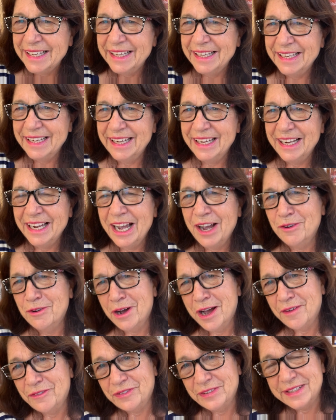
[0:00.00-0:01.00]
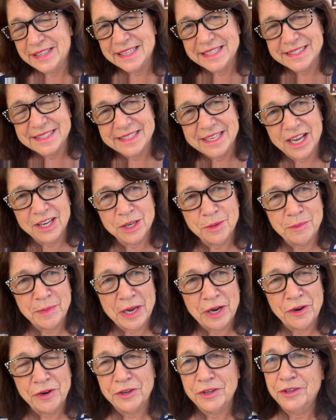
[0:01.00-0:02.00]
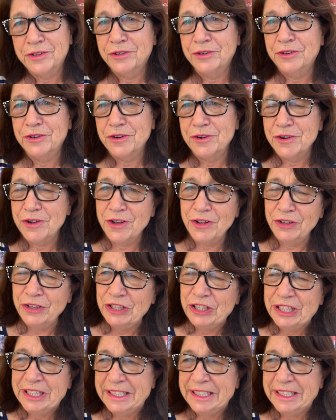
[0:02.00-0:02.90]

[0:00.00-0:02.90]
How often does a young American girl